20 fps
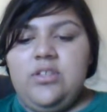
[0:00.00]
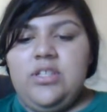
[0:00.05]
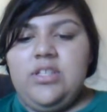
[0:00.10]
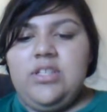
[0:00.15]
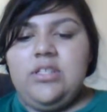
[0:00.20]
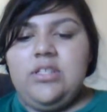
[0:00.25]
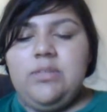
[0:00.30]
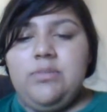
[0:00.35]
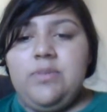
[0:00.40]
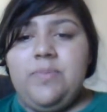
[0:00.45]
see
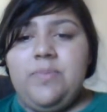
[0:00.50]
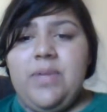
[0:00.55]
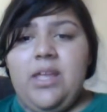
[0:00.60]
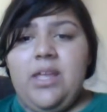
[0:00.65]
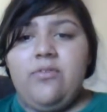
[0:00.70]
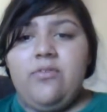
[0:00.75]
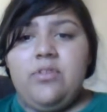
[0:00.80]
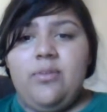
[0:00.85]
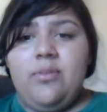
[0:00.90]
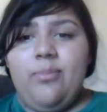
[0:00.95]
some of the pink
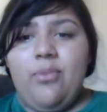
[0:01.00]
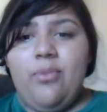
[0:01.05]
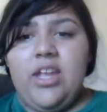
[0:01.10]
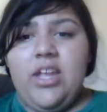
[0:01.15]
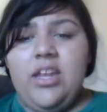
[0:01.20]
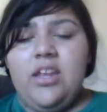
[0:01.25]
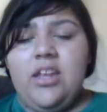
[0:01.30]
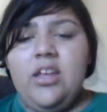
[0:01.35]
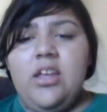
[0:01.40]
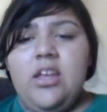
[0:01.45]
from the
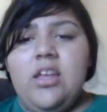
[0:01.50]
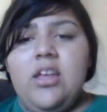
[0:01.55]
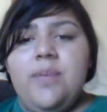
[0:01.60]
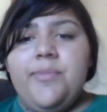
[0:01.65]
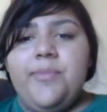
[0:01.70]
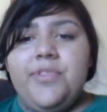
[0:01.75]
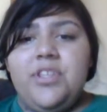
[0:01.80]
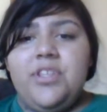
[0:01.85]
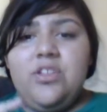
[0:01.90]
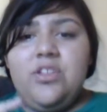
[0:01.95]
brain,
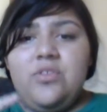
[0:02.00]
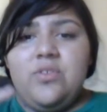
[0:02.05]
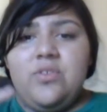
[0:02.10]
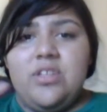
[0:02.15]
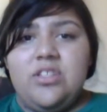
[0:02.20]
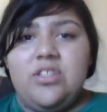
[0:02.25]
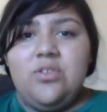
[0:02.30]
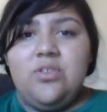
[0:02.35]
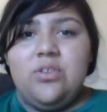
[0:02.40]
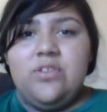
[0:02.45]
but then you
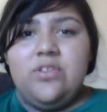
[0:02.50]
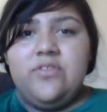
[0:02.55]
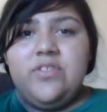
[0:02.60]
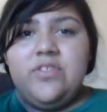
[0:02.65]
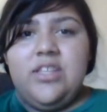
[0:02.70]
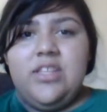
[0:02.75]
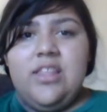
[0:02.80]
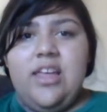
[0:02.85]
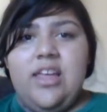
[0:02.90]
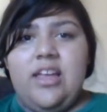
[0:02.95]
can sort of
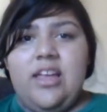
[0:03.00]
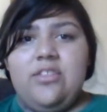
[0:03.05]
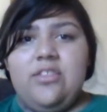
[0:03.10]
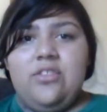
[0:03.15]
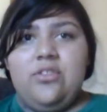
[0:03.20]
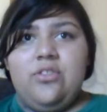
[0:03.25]
see that